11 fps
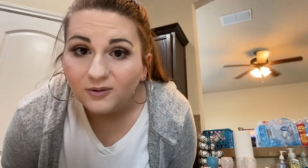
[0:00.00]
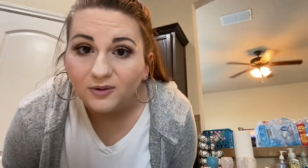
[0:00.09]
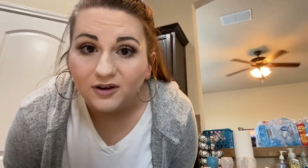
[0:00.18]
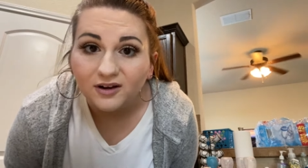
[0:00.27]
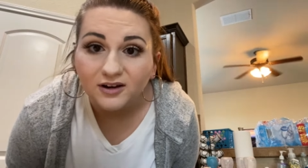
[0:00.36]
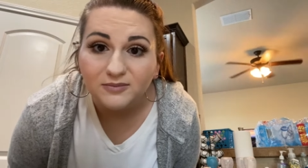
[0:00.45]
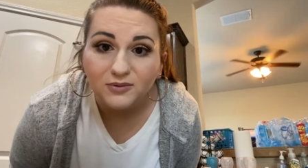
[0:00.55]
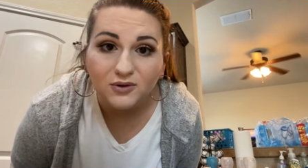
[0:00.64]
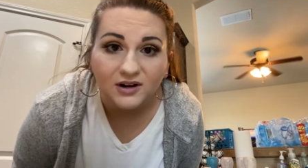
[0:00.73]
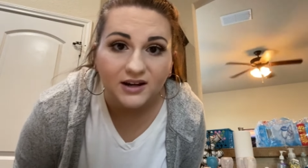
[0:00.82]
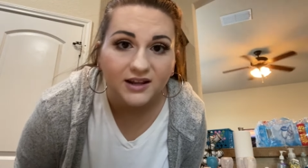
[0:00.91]
Well, good
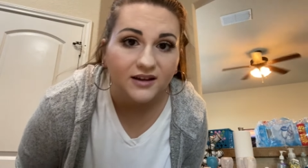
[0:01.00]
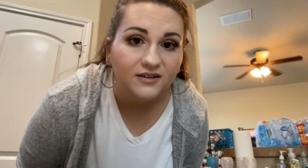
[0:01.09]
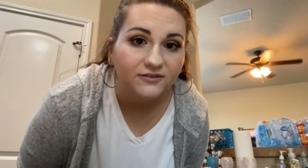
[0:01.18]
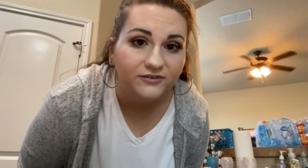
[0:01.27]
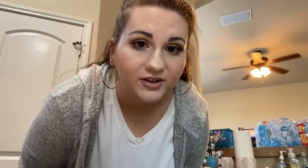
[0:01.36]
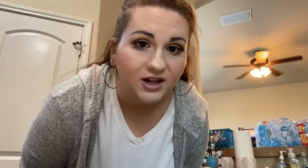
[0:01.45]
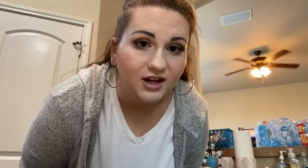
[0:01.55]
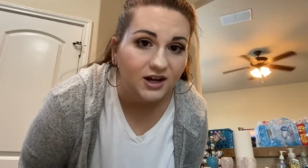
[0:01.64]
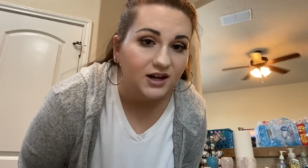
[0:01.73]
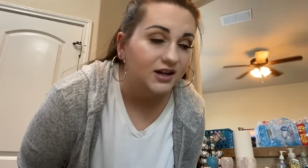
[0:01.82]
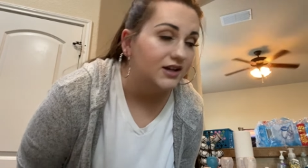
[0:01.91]
morning,
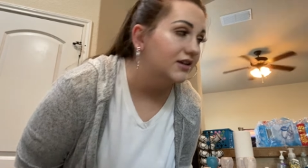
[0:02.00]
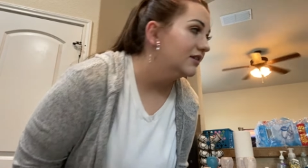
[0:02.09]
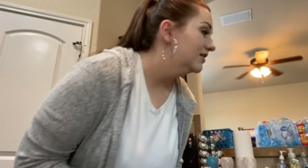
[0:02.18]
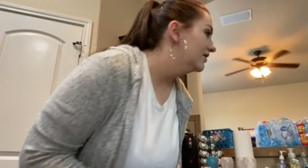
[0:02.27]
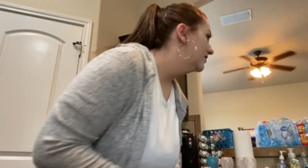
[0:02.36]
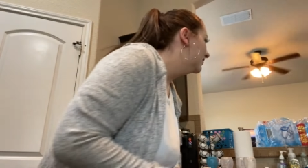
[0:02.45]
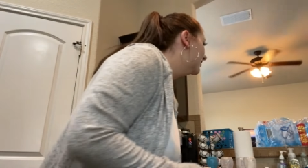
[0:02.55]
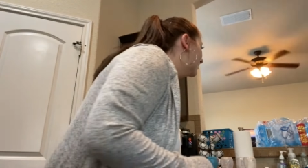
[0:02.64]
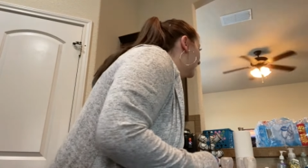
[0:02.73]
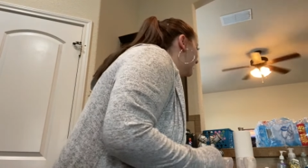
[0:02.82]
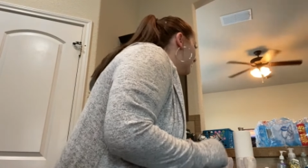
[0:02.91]
vlog.
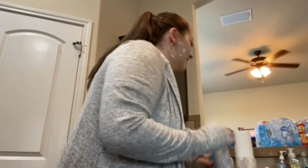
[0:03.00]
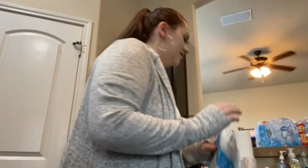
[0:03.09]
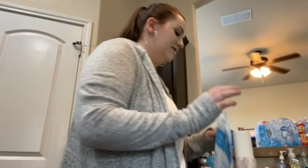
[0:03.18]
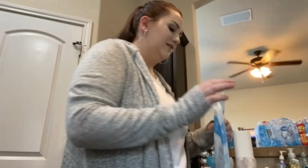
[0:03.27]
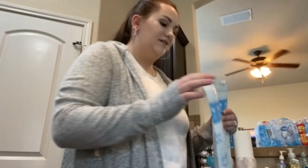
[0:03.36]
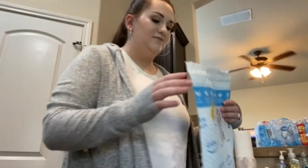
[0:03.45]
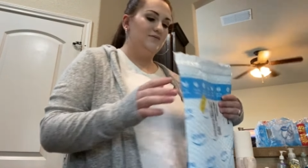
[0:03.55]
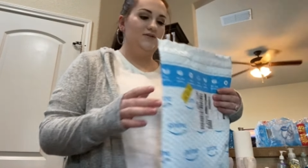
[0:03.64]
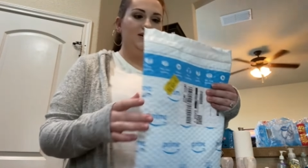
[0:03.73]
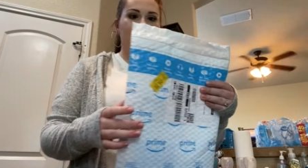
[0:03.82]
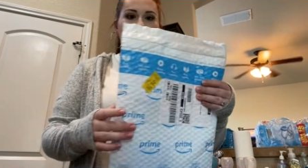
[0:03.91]
Isaiah, say good
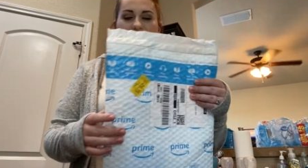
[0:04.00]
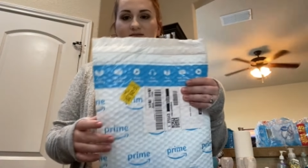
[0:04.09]
morning.